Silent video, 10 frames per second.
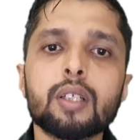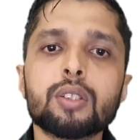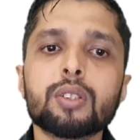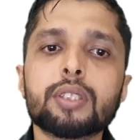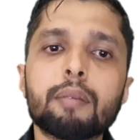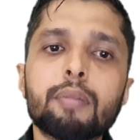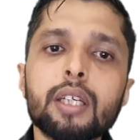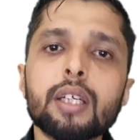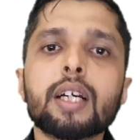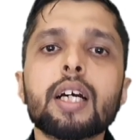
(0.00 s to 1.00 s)
So
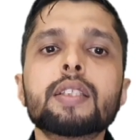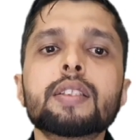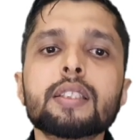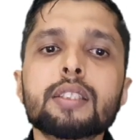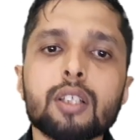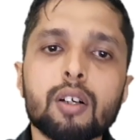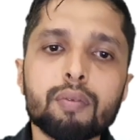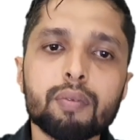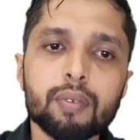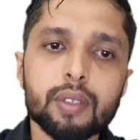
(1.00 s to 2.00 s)
SEBI consists of
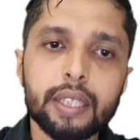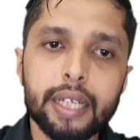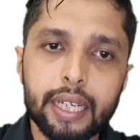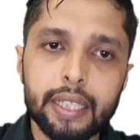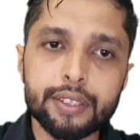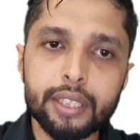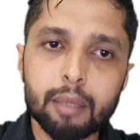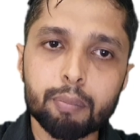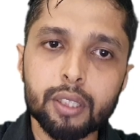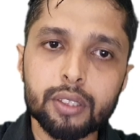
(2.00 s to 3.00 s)
a
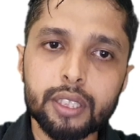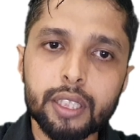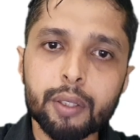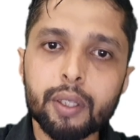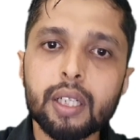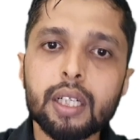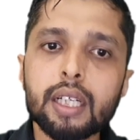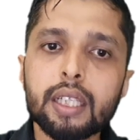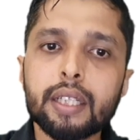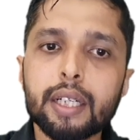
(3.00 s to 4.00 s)
chairperson,
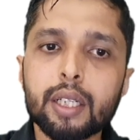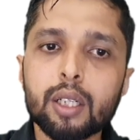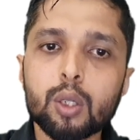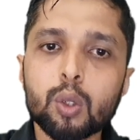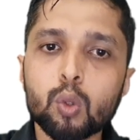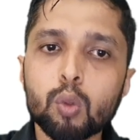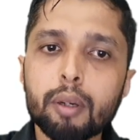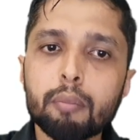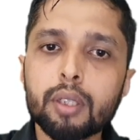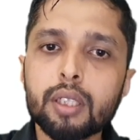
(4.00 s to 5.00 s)
then two
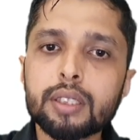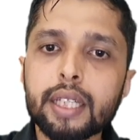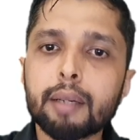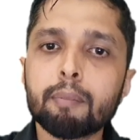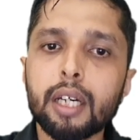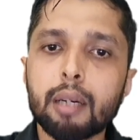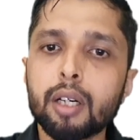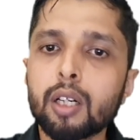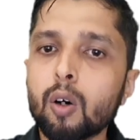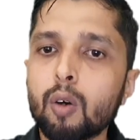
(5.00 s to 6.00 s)
members
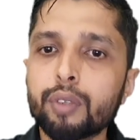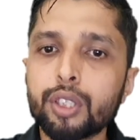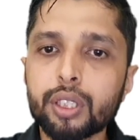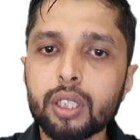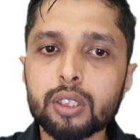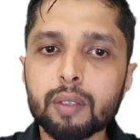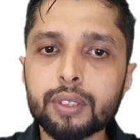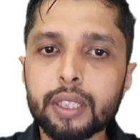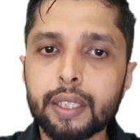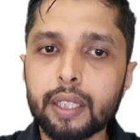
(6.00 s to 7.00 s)
among officials of
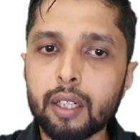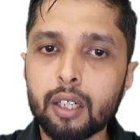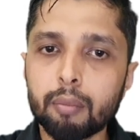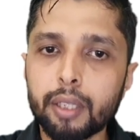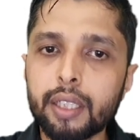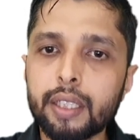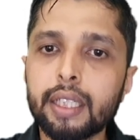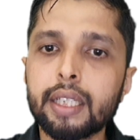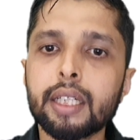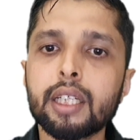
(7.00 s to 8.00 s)
central government
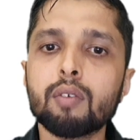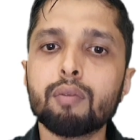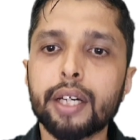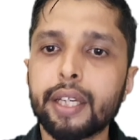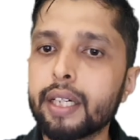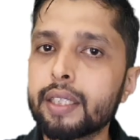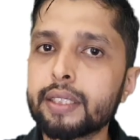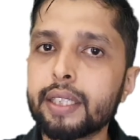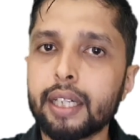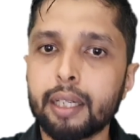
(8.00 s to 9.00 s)
dealing in finance
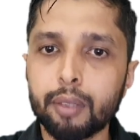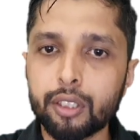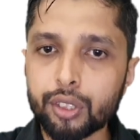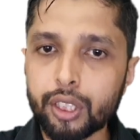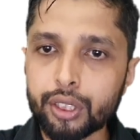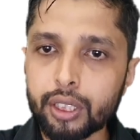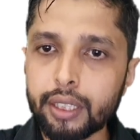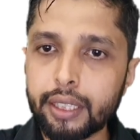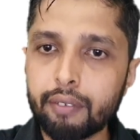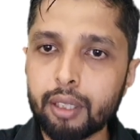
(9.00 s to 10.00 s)
and administration,
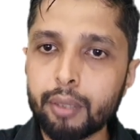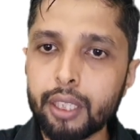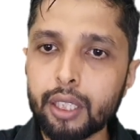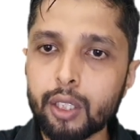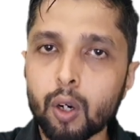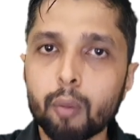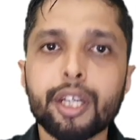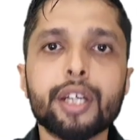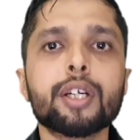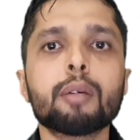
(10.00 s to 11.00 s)
they will be
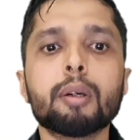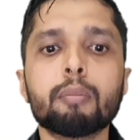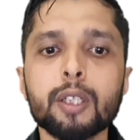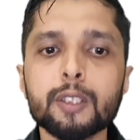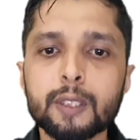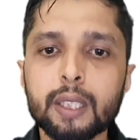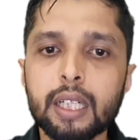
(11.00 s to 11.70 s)
nominated members.